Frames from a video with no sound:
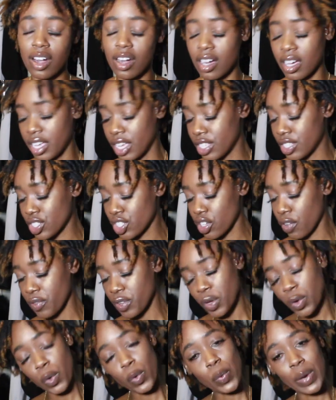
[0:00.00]
an
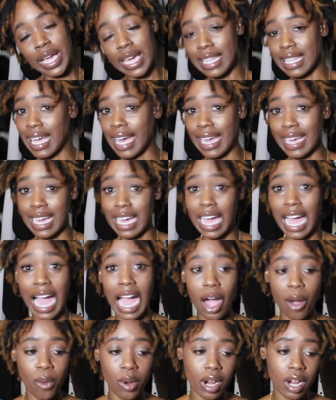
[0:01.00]
interview in like an
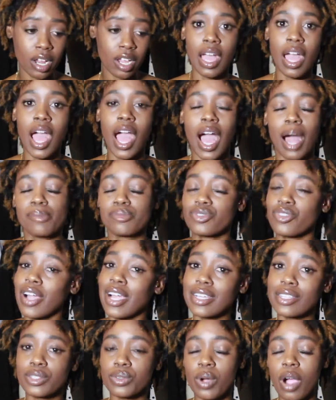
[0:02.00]
hour. I'm
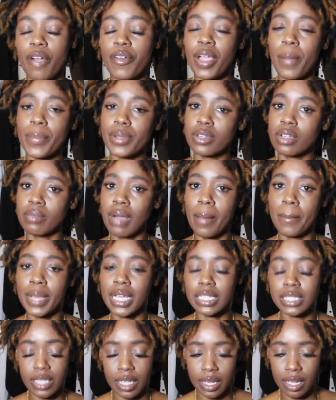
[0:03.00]
trying to hurry up and do my
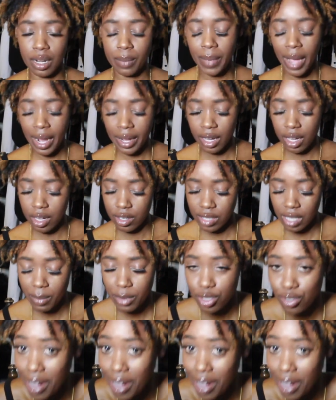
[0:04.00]
best and get up out of here. So I'm gonna